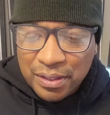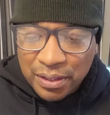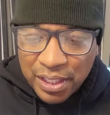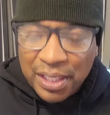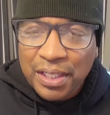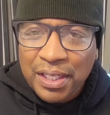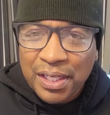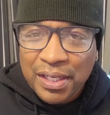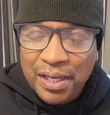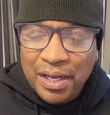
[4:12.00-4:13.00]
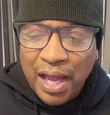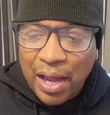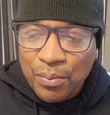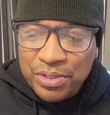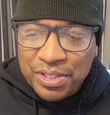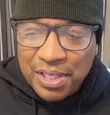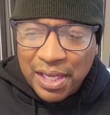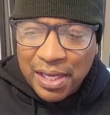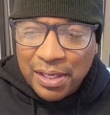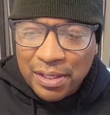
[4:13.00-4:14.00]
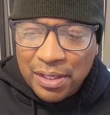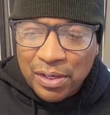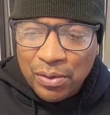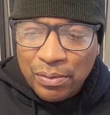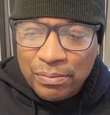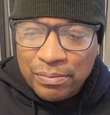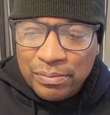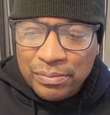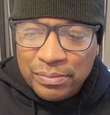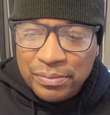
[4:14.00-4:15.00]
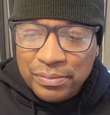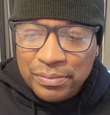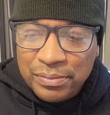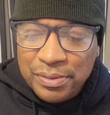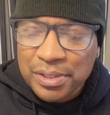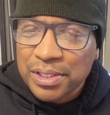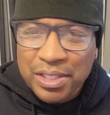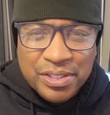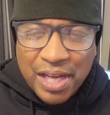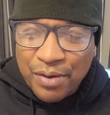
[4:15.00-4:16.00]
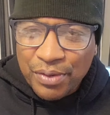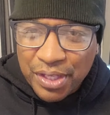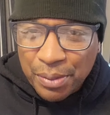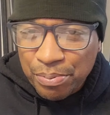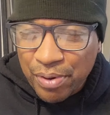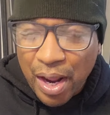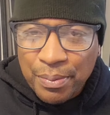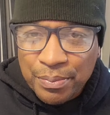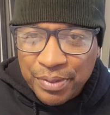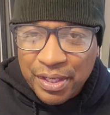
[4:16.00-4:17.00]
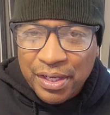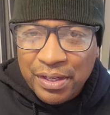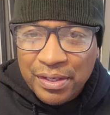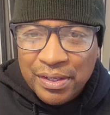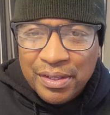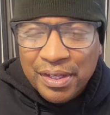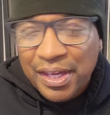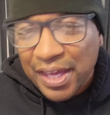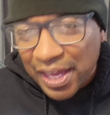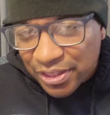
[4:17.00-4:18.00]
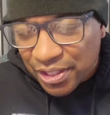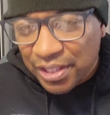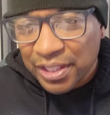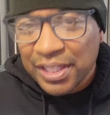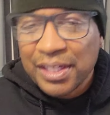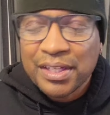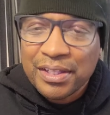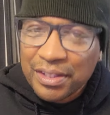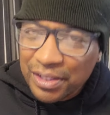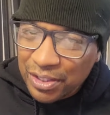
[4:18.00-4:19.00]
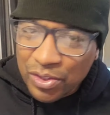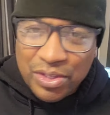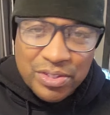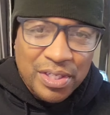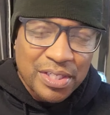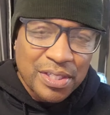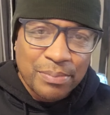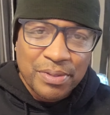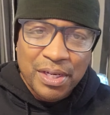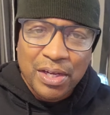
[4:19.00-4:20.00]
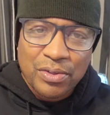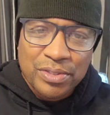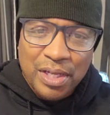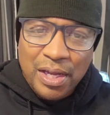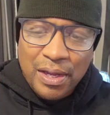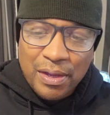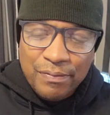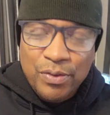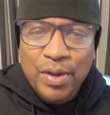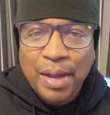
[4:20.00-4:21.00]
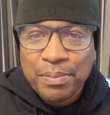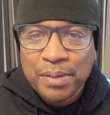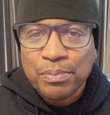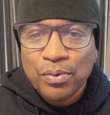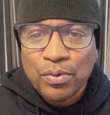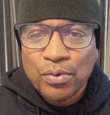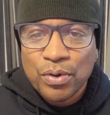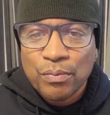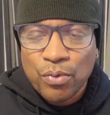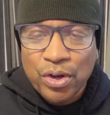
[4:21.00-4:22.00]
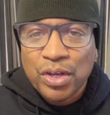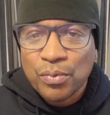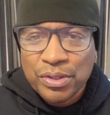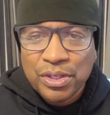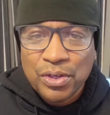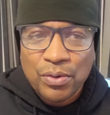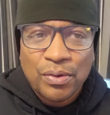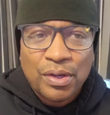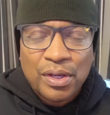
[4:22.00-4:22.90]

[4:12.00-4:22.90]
legally, I would say, you know, there's not really a problem there. Ethically, you could say something else. If you got people who are working with you